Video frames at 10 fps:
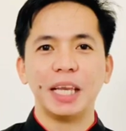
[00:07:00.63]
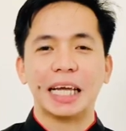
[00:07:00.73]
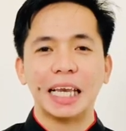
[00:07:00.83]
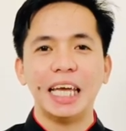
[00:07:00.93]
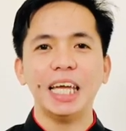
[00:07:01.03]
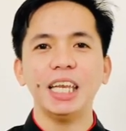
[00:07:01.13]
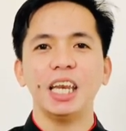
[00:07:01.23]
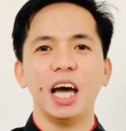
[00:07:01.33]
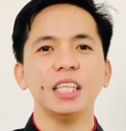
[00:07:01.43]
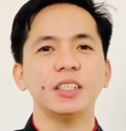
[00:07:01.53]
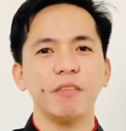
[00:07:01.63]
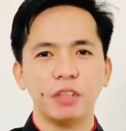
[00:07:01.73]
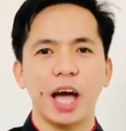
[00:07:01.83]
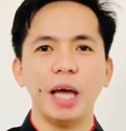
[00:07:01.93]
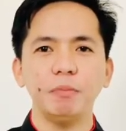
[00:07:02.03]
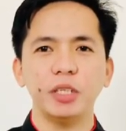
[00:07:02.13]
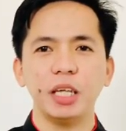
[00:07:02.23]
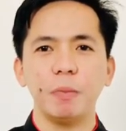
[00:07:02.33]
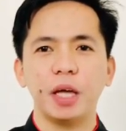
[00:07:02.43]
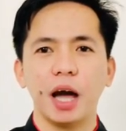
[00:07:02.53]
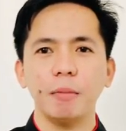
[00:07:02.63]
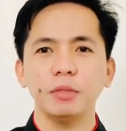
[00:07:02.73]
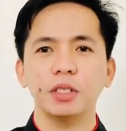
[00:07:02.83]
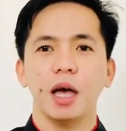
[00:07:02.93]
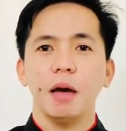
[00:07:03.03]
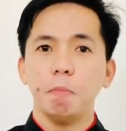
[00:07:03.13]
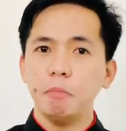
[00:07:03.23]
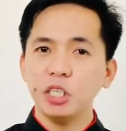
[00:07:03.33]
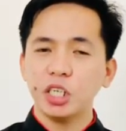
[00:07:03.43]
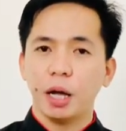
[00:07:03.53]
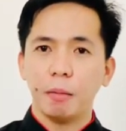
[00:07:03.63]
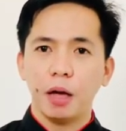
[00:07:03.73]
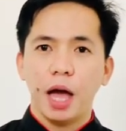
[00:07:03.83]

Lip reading: cleaned lots of times, it becomes misshapen